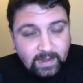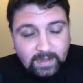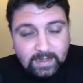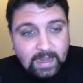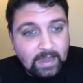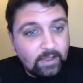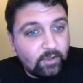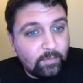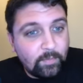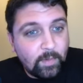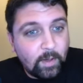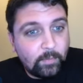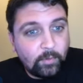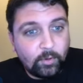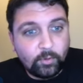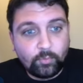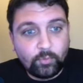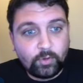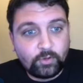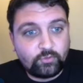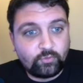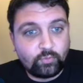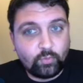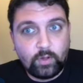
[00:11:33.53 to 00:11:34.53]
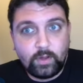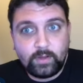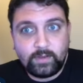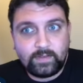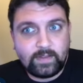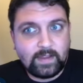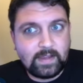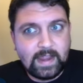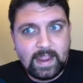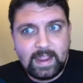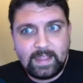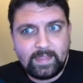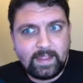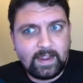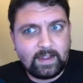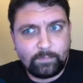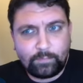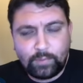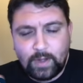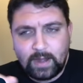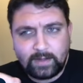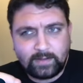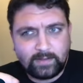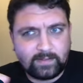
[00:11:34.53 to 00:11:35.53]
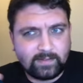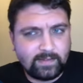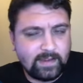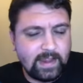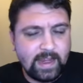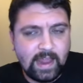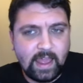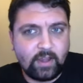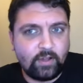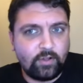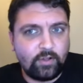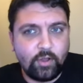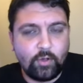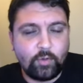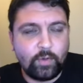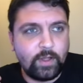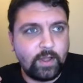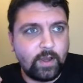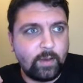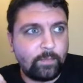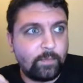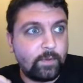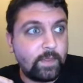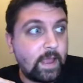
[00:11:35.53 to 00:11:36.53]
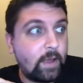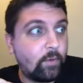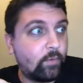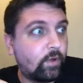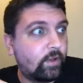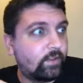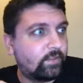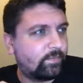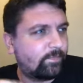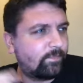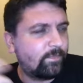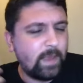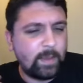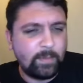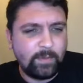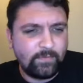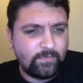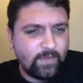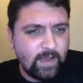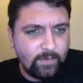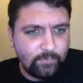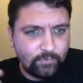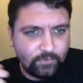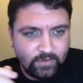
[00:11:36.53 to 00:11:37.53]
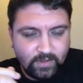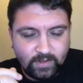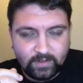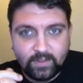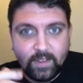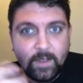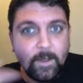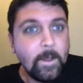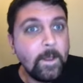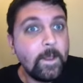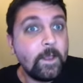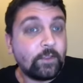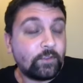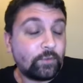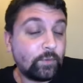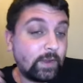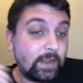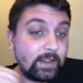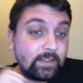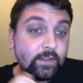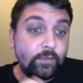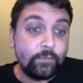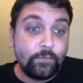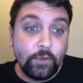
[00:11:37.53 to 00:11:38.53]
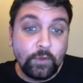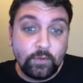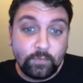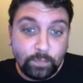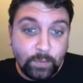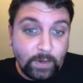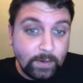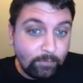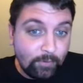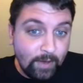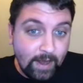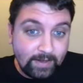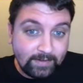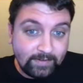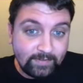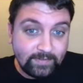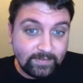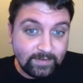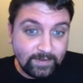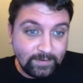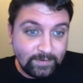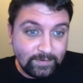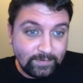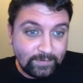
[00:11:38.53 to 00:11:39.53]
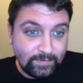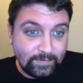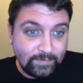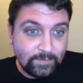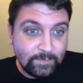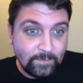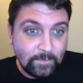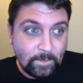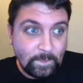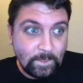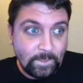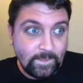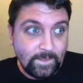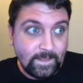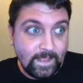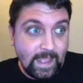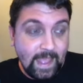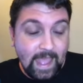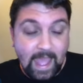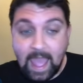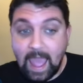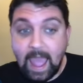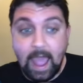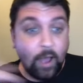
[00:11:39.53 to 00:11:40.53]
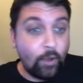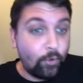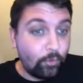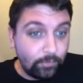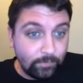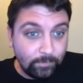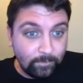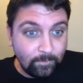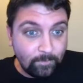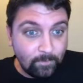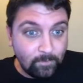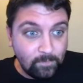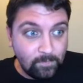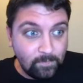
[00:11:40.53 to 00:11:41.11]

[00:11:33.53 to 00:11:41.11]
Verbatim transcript: I can't remember which one today. They had practice today. I don't know what number that was, maybe five or six. So he gets a few spring practices out.